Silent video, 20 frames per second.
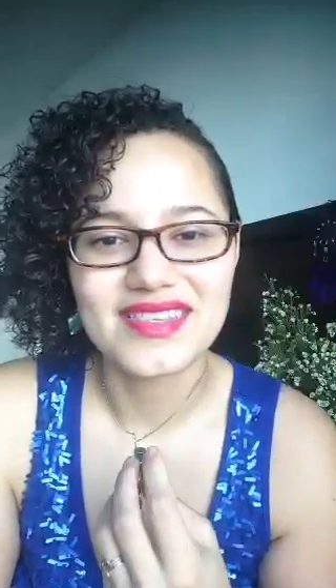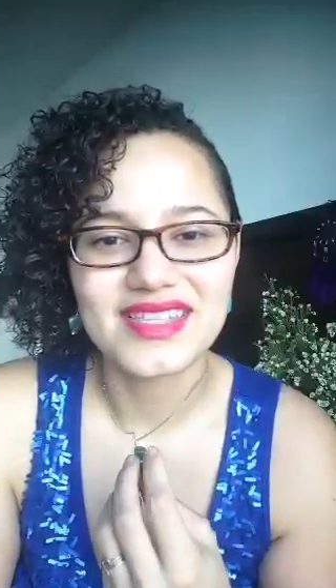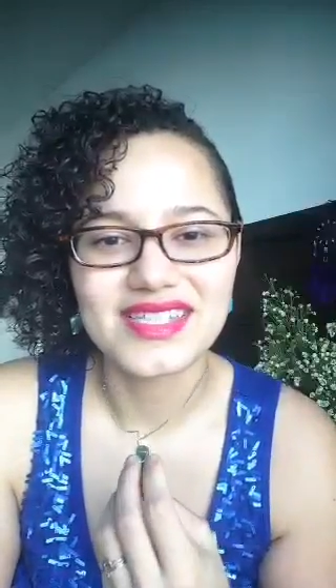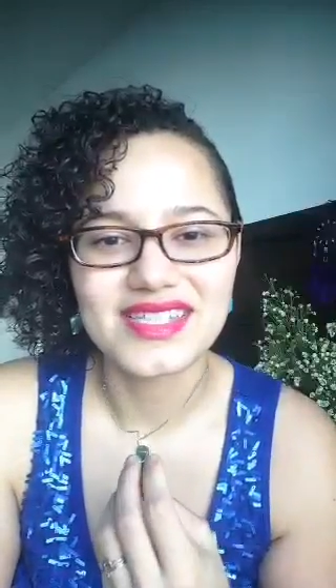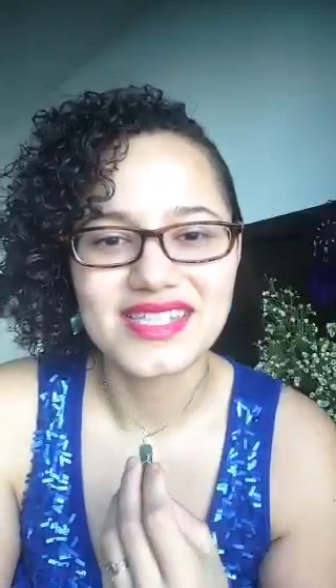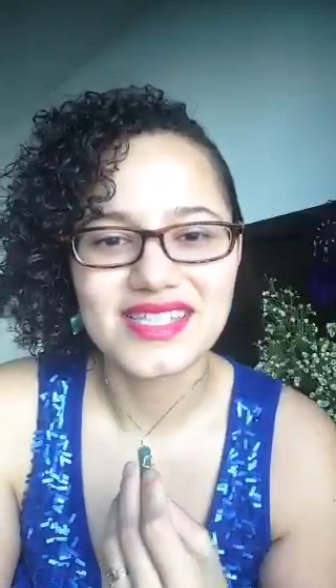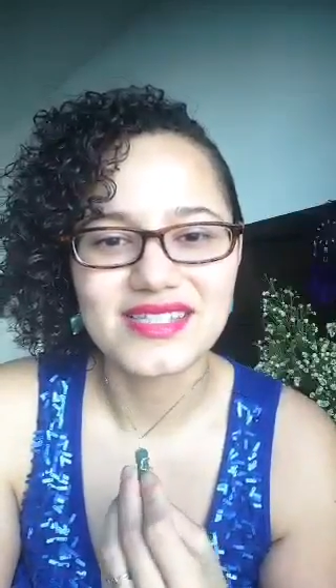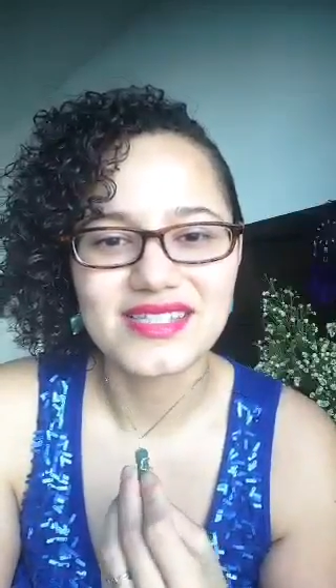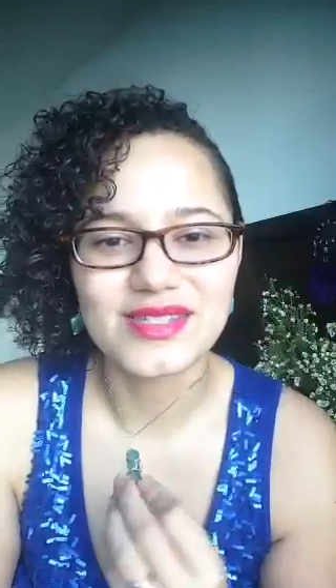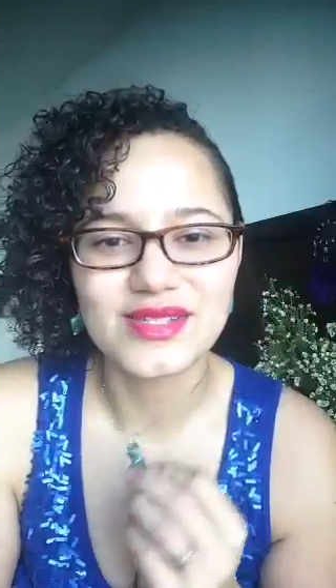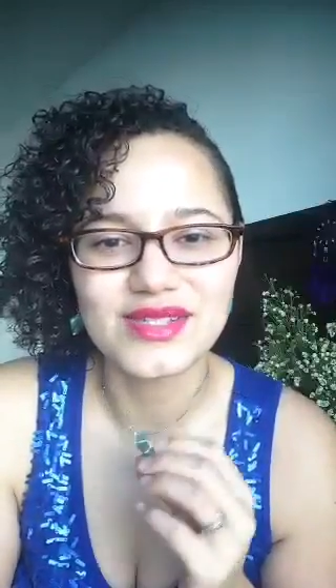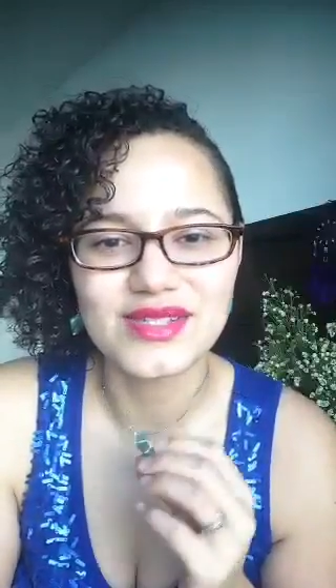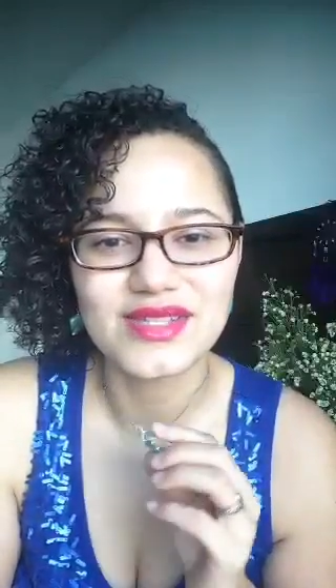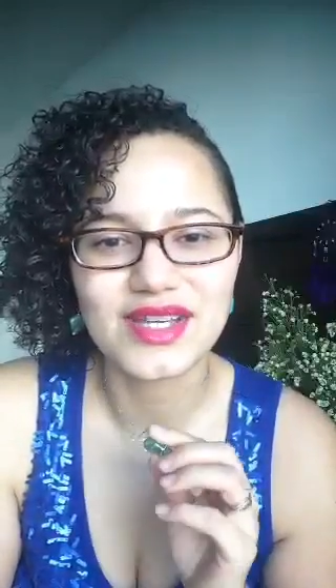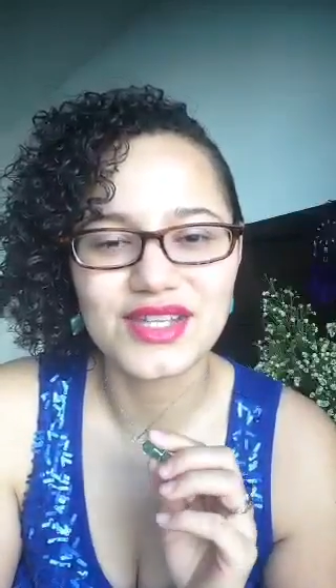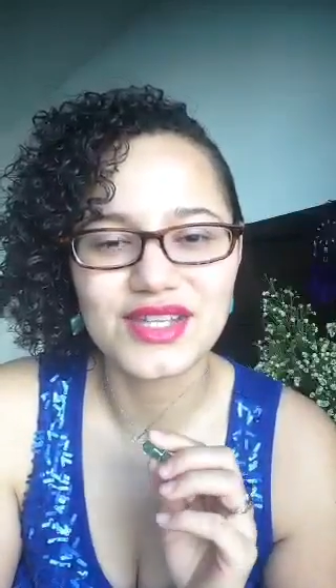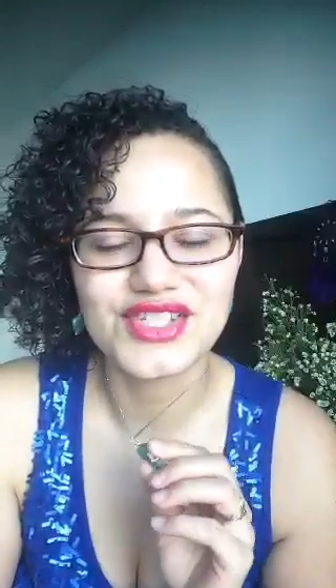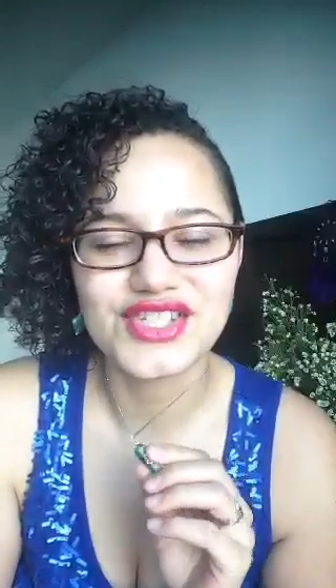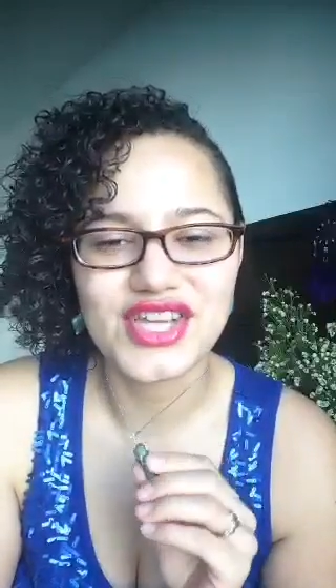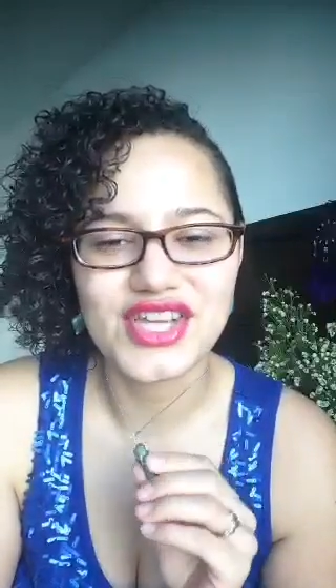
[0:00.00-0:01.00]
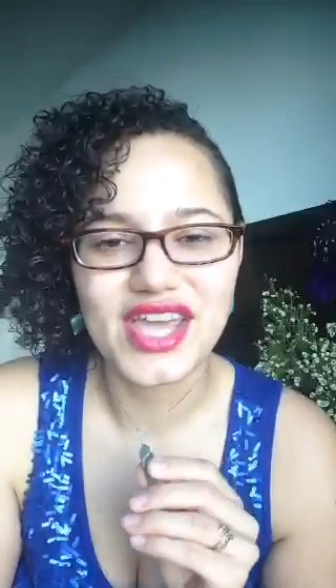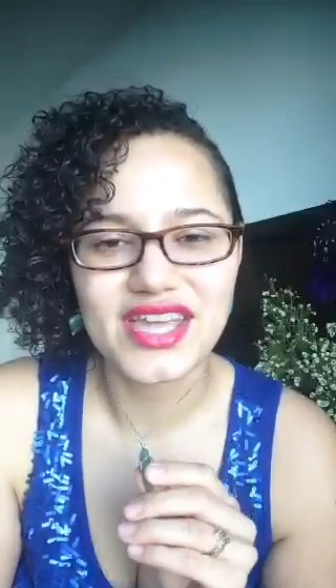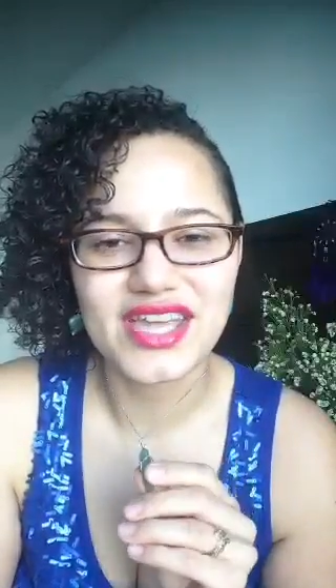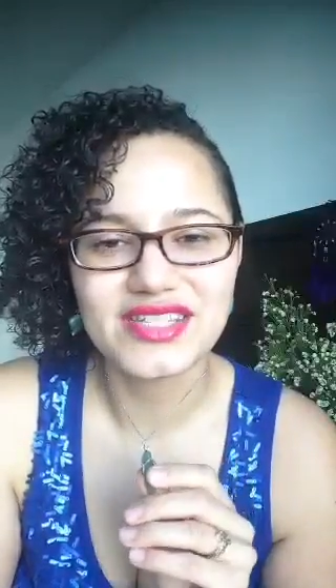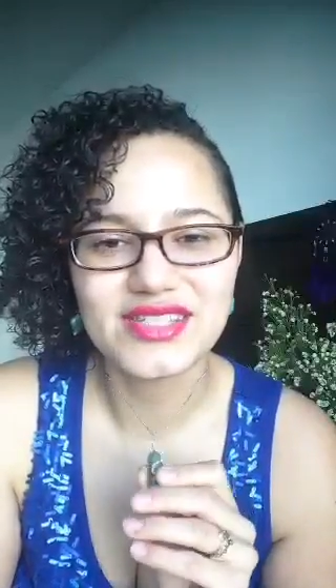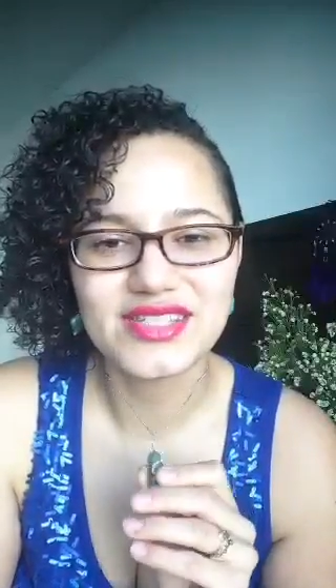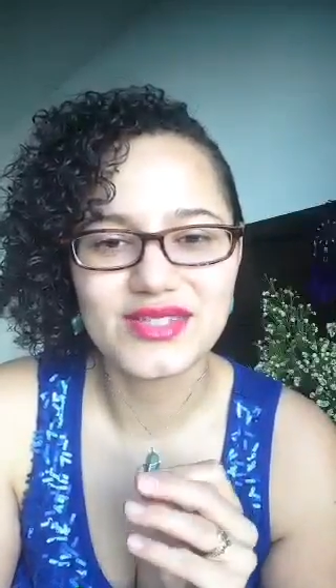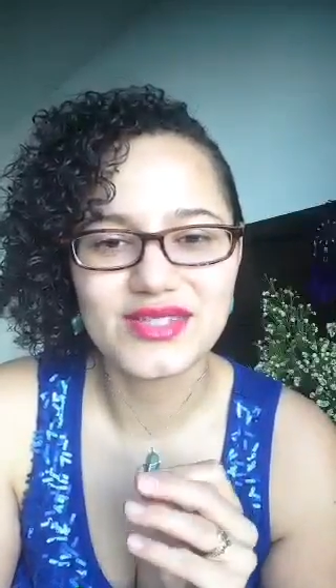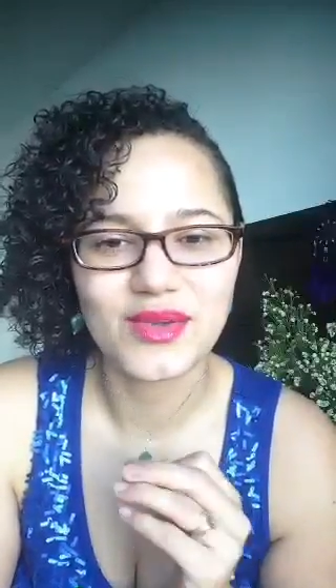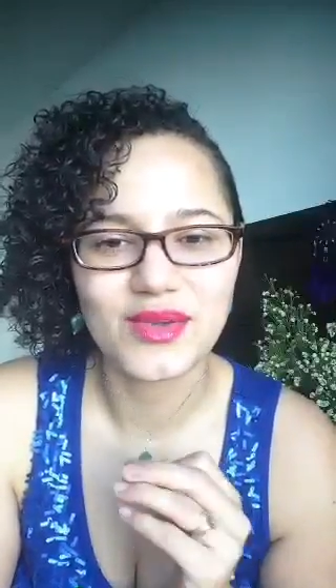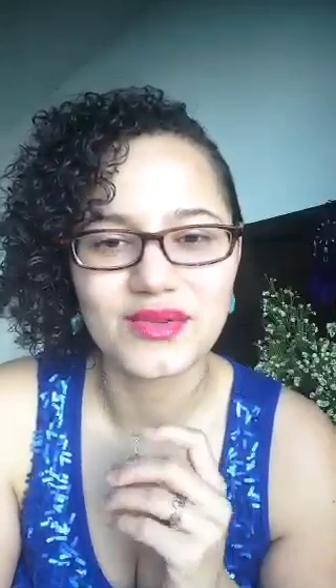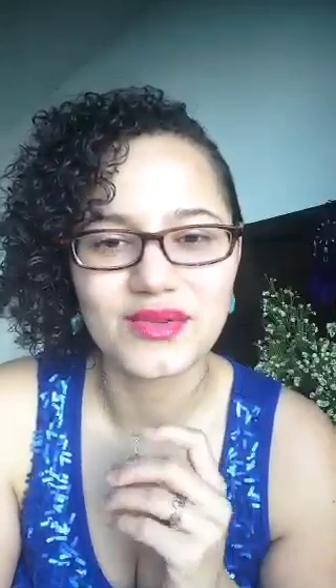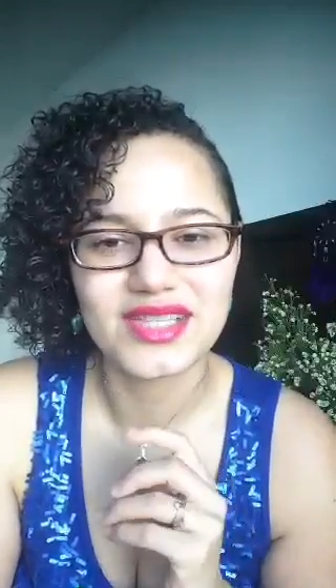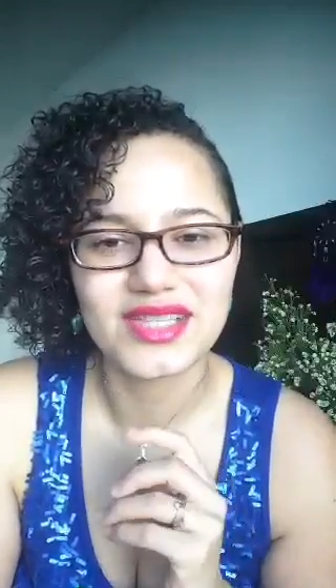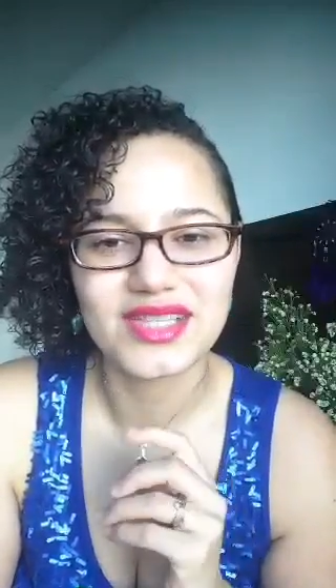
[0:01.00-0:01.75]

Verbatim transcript: This is a, a jade stone